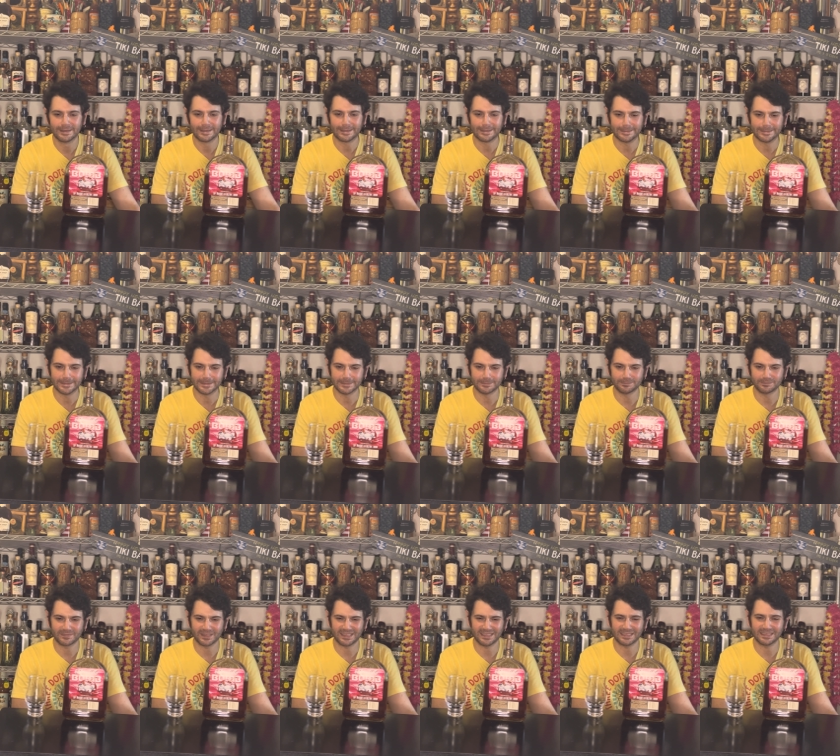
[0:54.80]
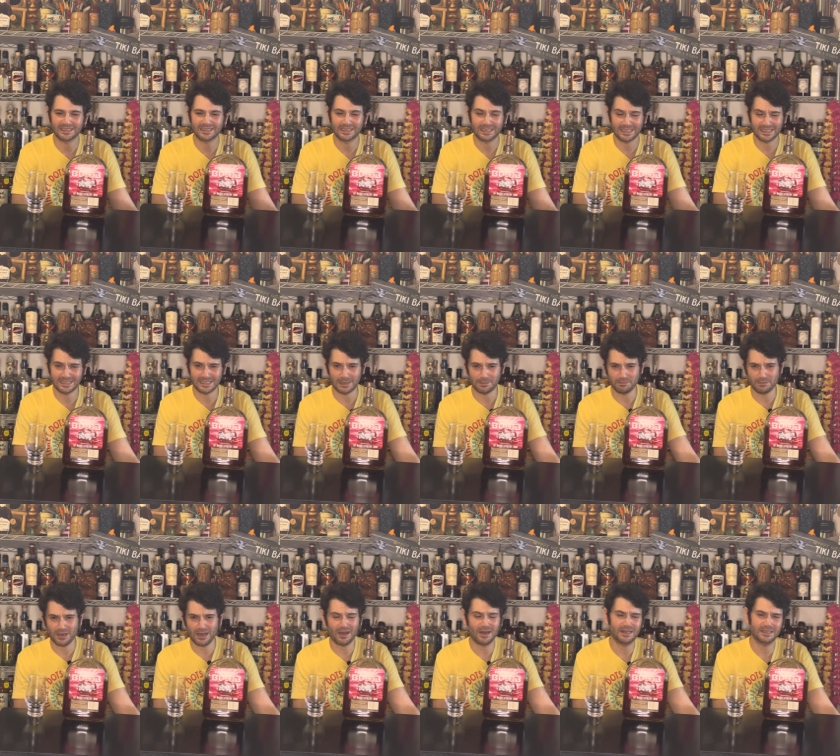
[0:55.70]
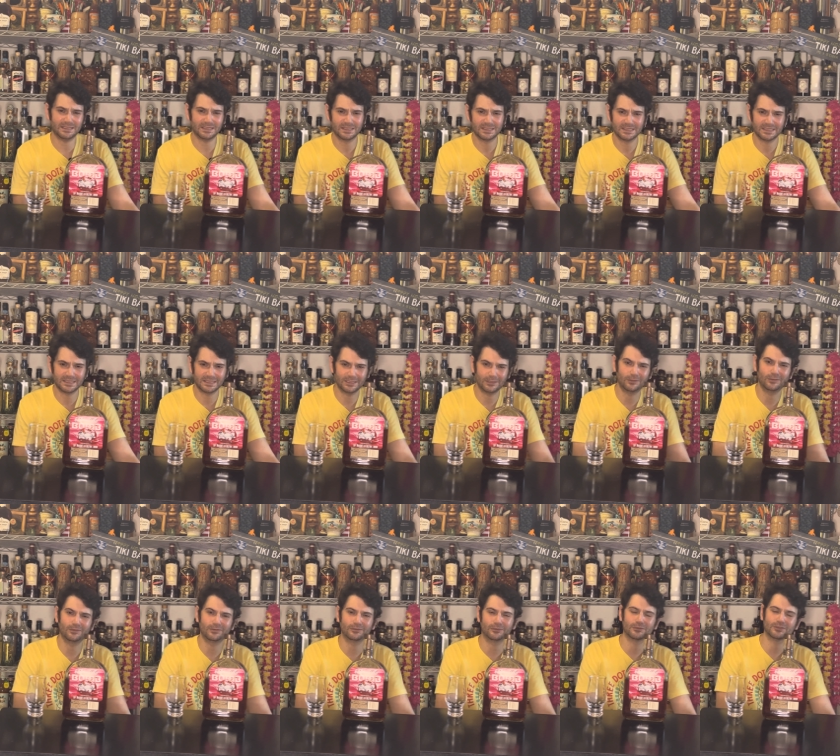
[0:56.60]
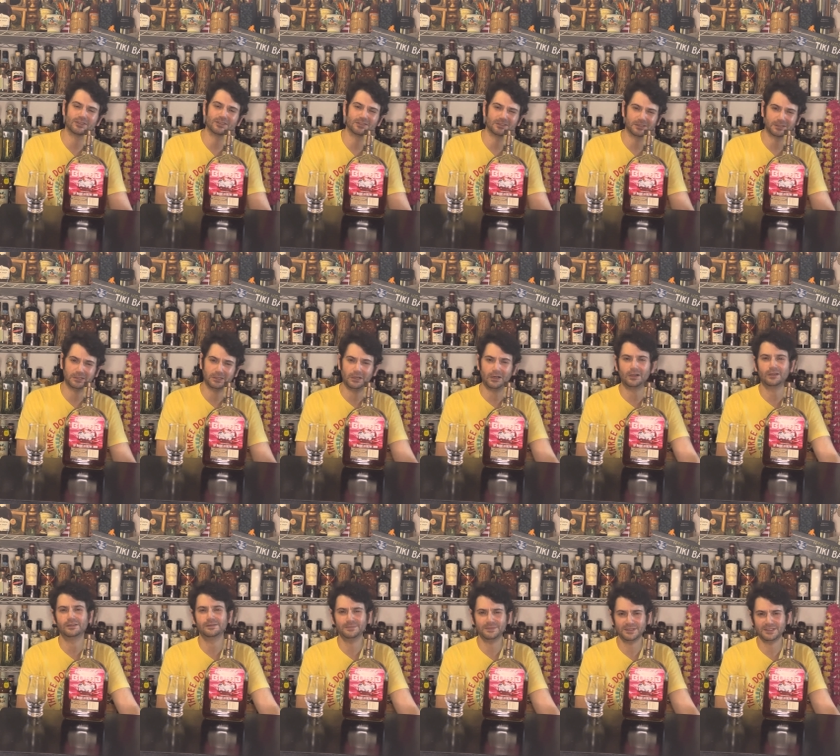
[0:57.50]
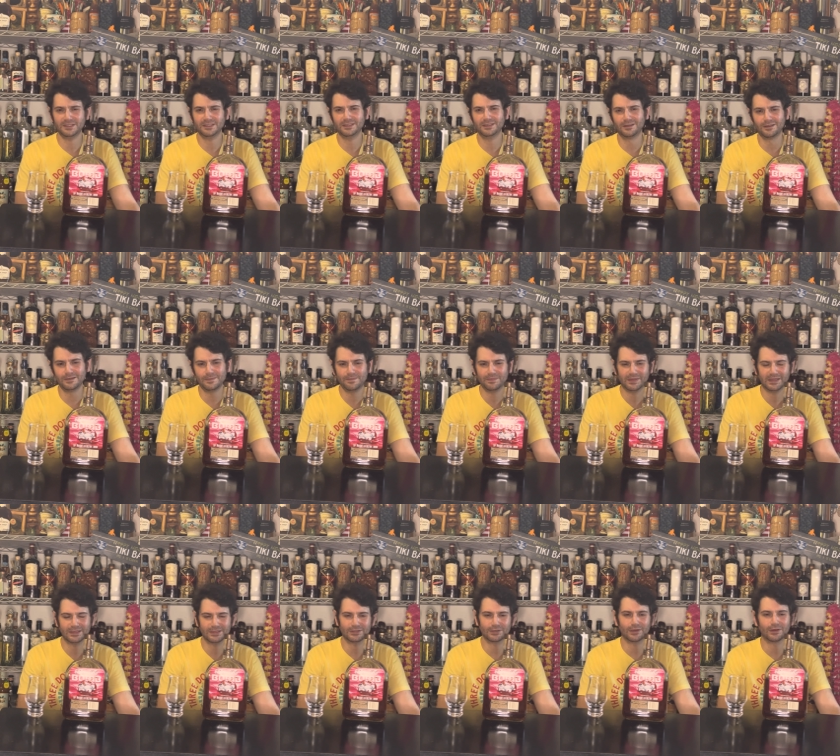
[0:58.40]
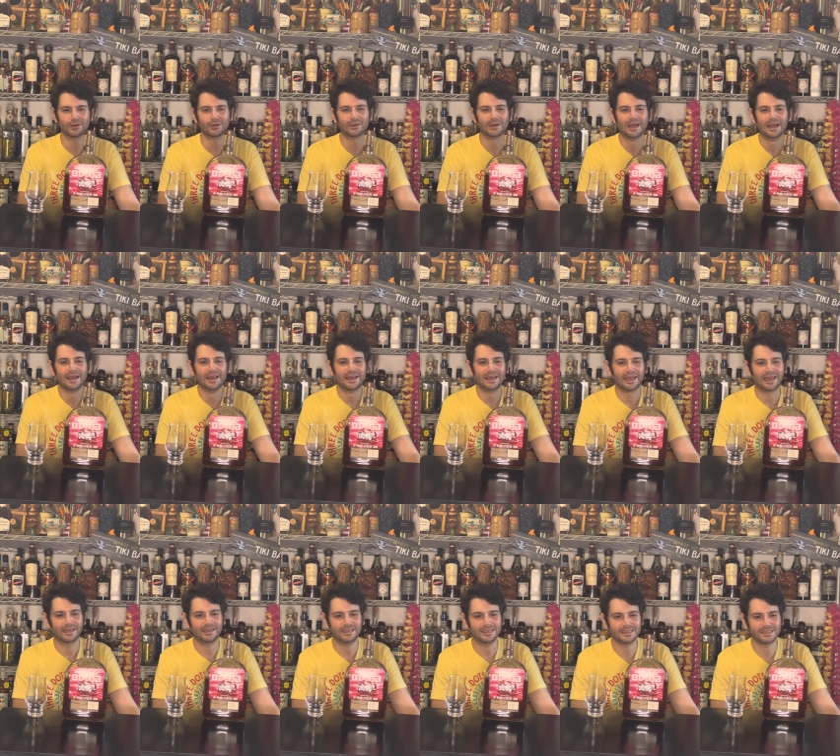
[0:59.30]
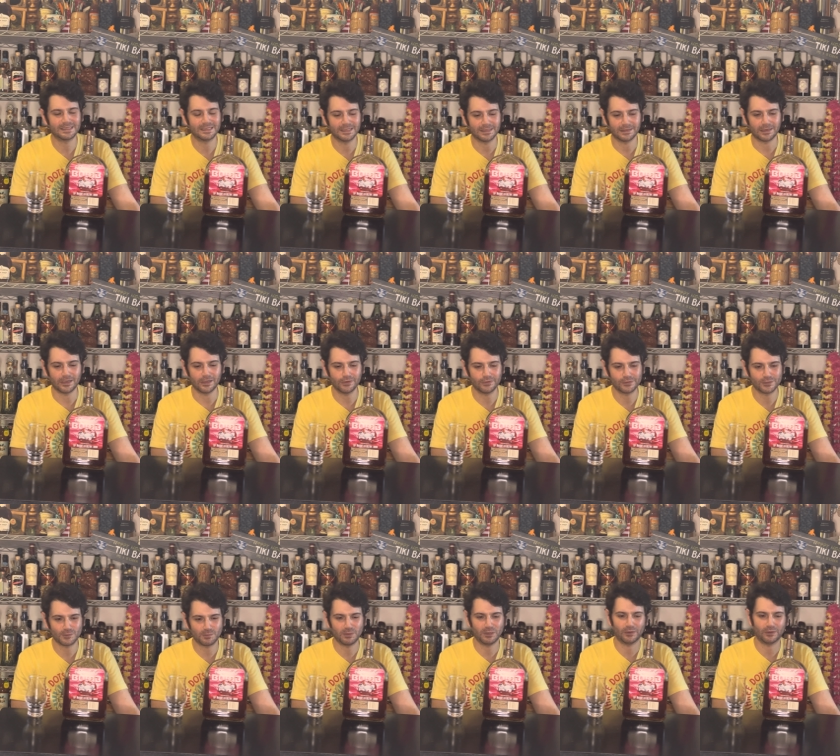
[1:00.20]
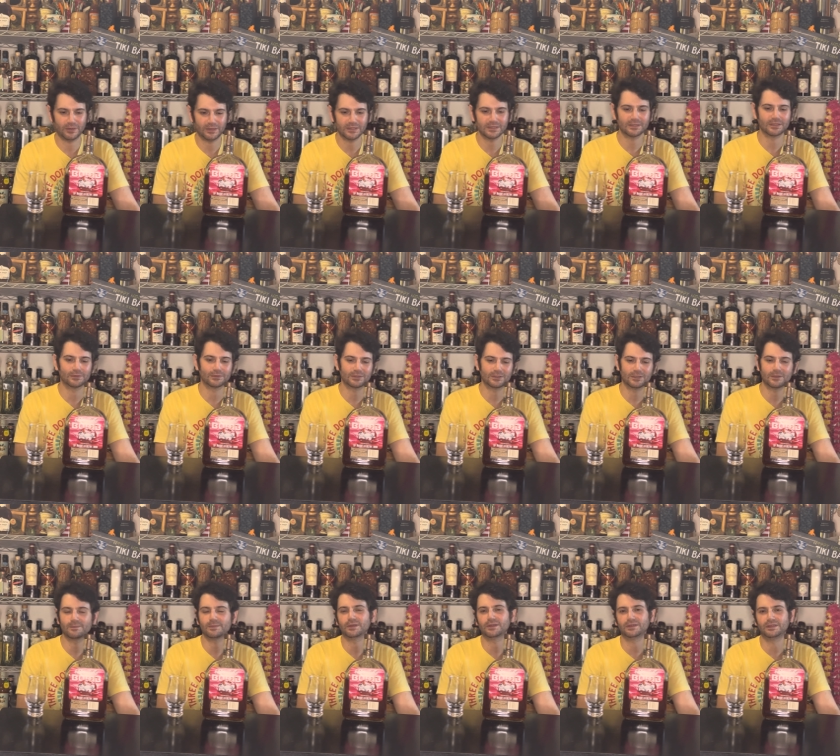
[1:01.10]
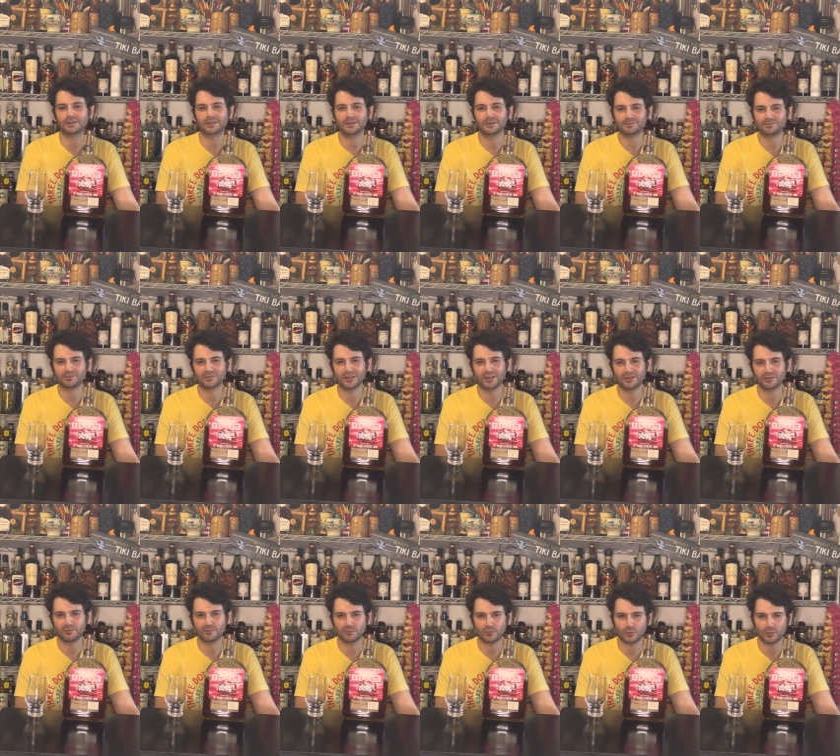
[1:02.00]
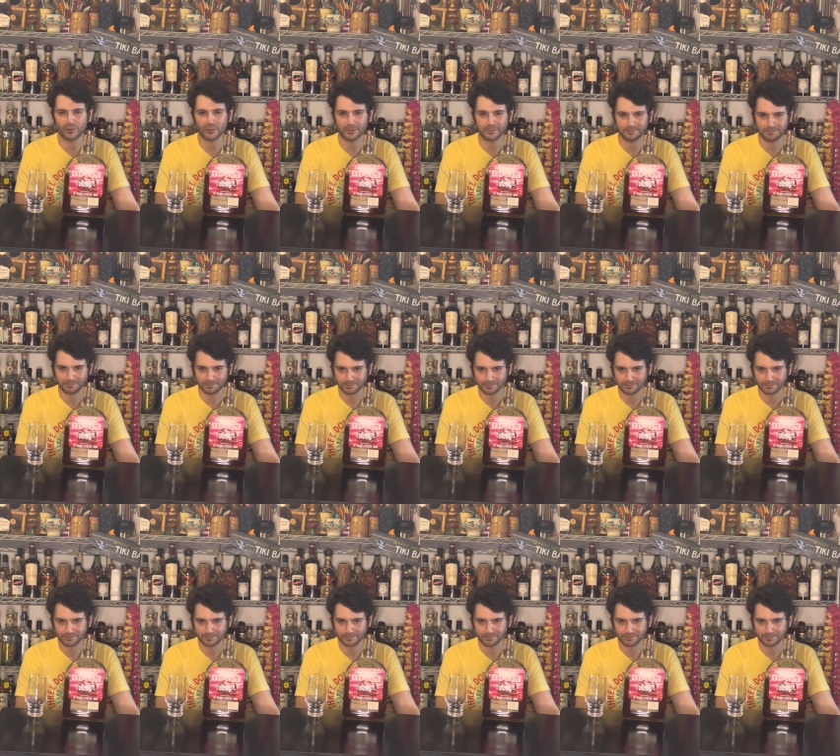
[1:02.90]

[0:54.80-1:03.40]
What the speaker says: It is a pot still versus a column still, so at least in other spirits, those typically give more